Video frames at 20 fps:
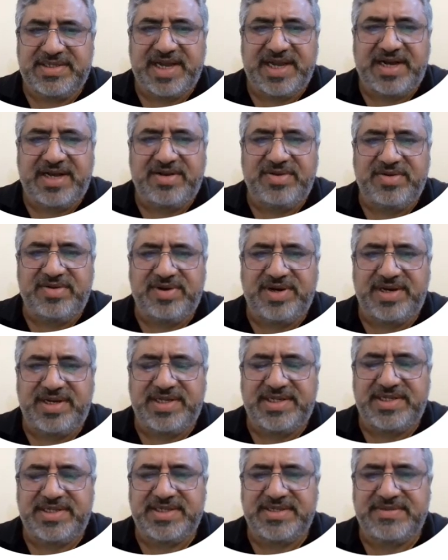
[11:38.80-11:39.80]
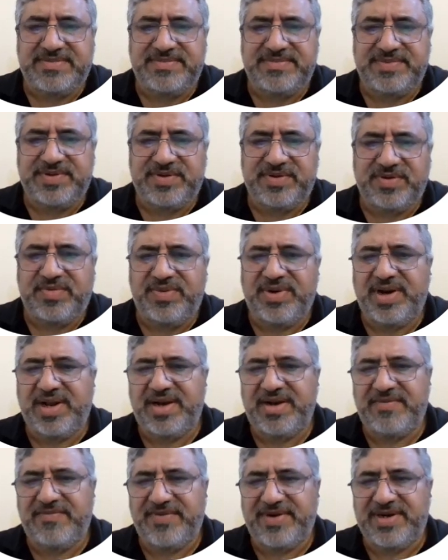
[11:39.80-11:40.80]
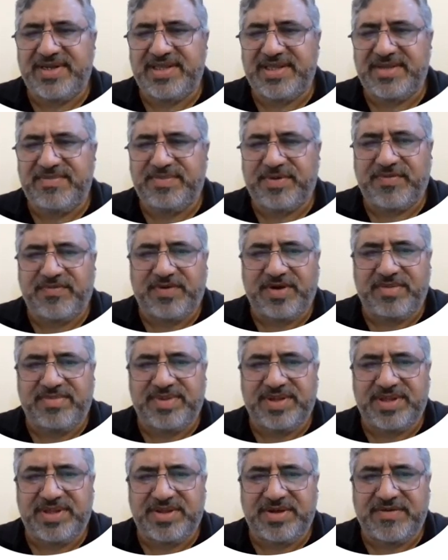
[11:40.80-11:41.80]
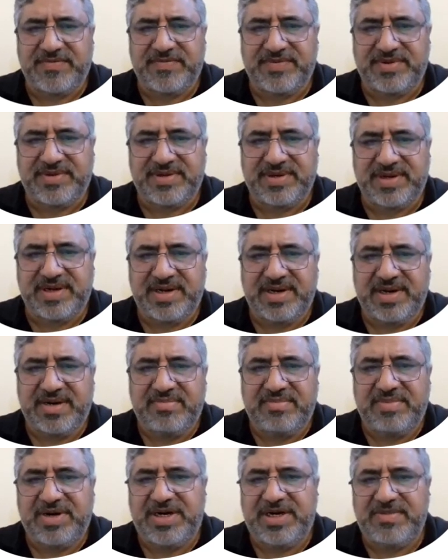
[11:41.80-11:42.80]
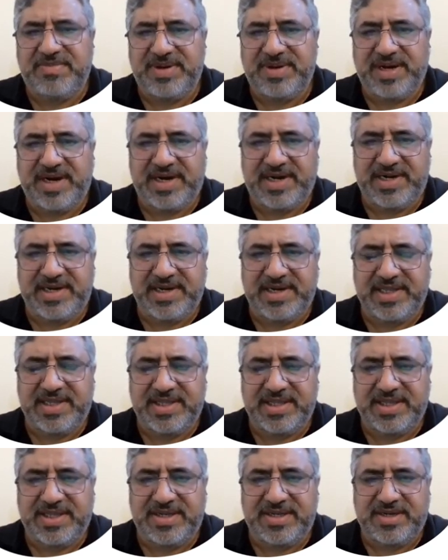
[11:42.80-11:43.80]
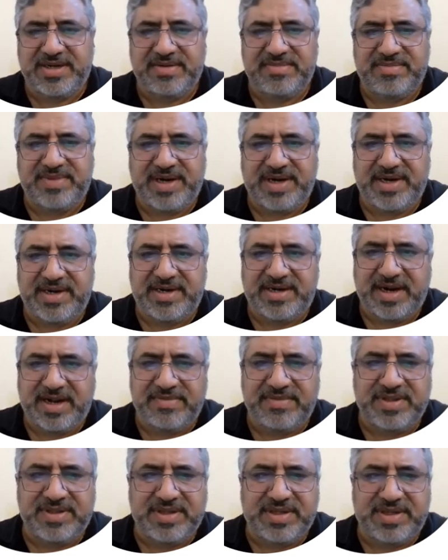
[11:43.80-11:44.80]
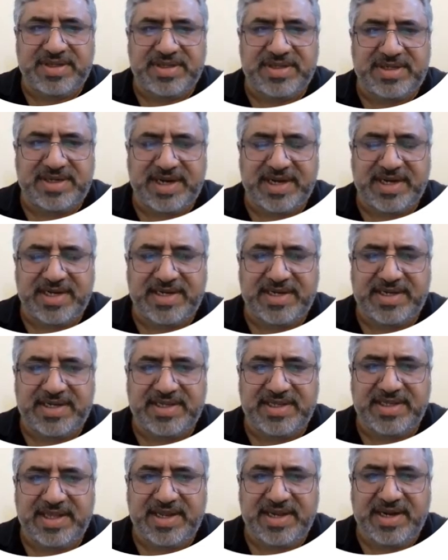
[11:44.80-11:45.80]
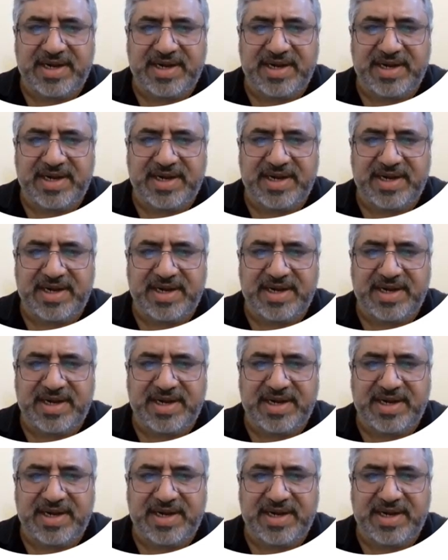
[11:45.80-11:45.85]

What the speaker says: Channel correlation overall affects the performance of multiple antenna system and diversity technique.